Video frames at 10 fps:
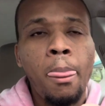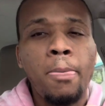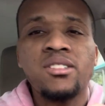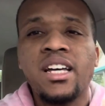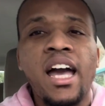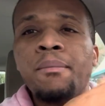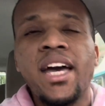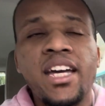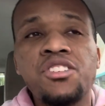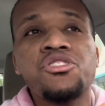It's like, I'm
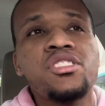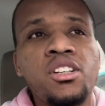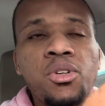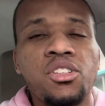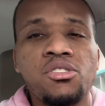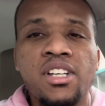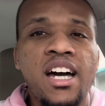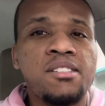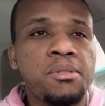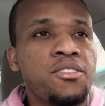not interested in what those
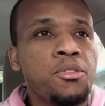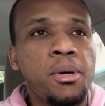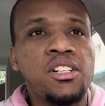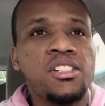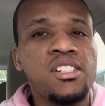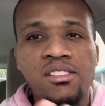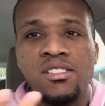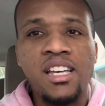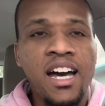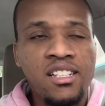guys believe about Jesus,
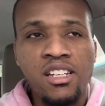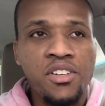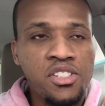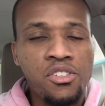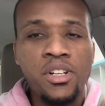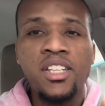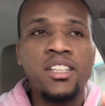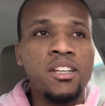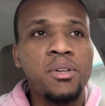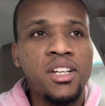God, salvation, or
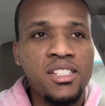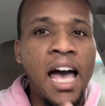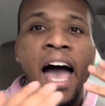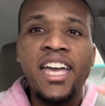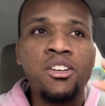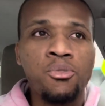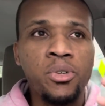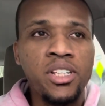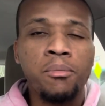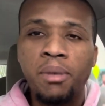anything, because I can
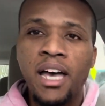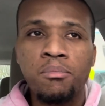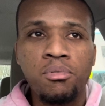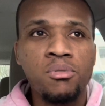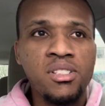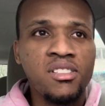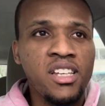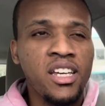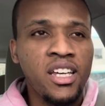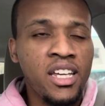read the Bible and
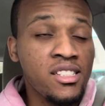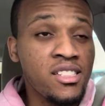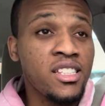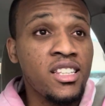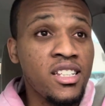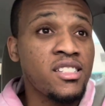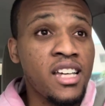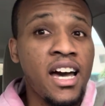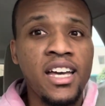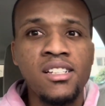say and see that this
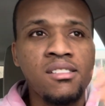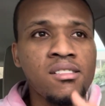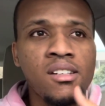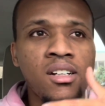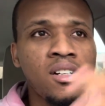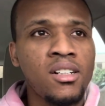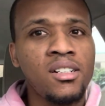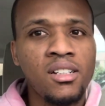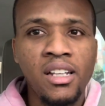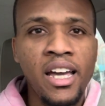guy is
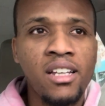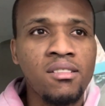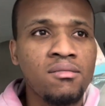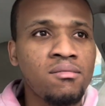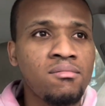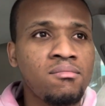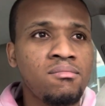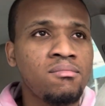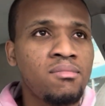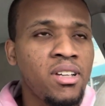like,
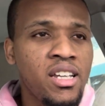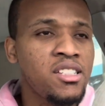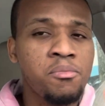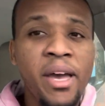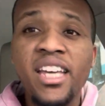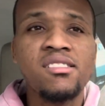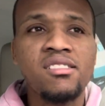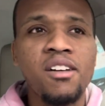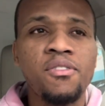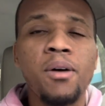he's making
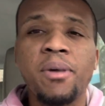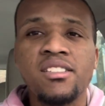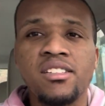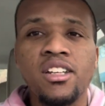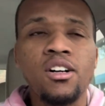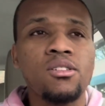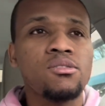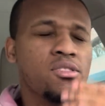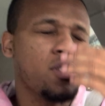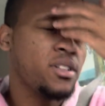stuff up as he
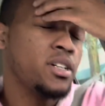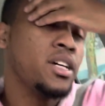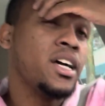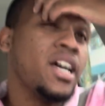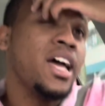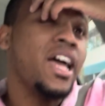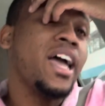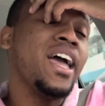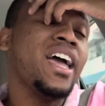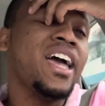goes.
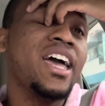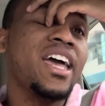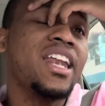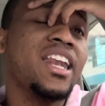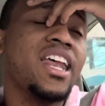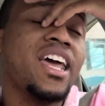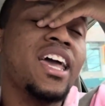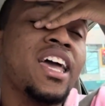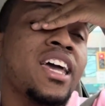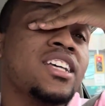
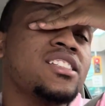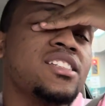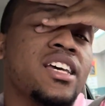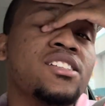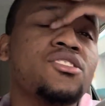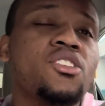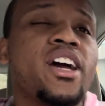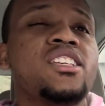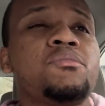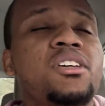And it's
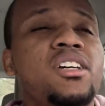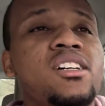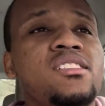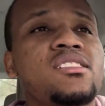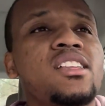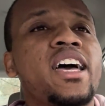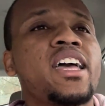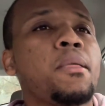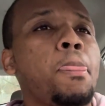crazy because it's like,